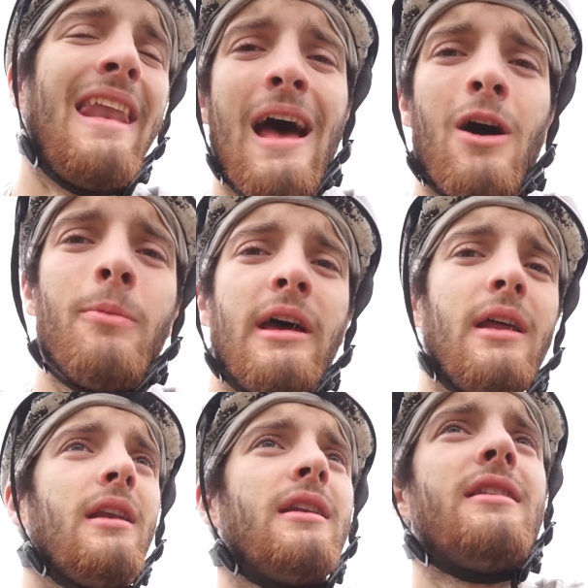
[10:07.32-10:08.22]
and the helmet
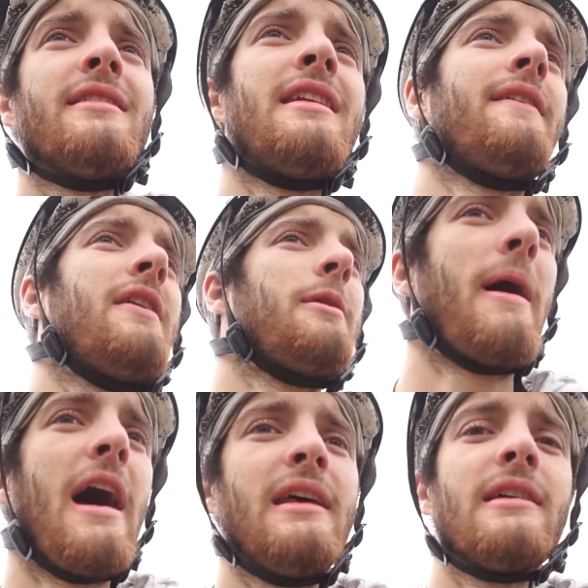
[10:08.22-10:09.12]
doesn't have any
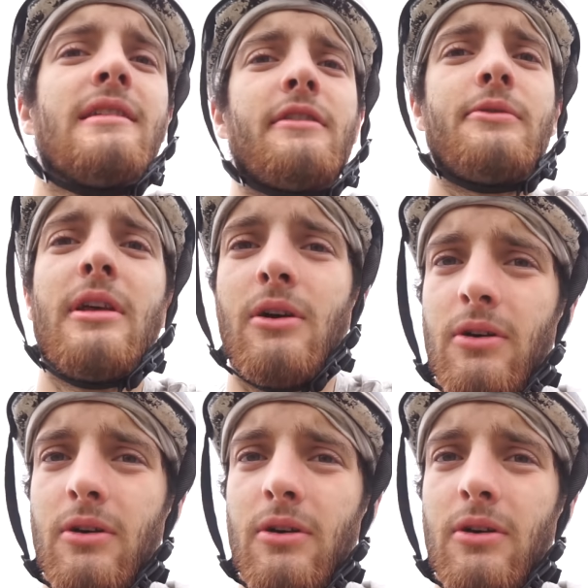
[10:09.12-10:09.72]
padding because it's really